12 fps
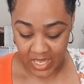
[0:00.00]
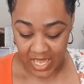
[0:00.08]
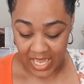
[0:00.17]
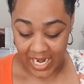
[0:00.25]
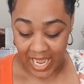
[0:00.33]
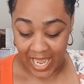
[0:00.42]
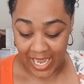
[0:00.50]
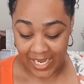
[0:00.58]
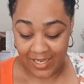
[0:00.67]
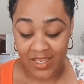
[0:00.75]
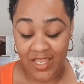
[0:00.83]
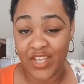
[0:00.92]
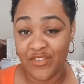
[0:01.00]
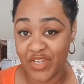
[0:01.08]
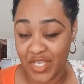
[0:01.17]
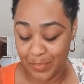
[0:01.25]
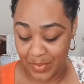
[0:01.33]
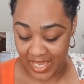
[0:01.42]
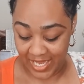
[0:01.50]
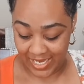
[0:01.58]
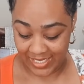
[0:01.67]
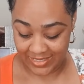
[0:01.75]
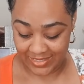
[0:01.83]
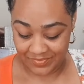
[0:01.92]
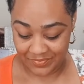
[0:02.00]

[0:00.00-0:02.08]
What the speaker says: And I even get paid.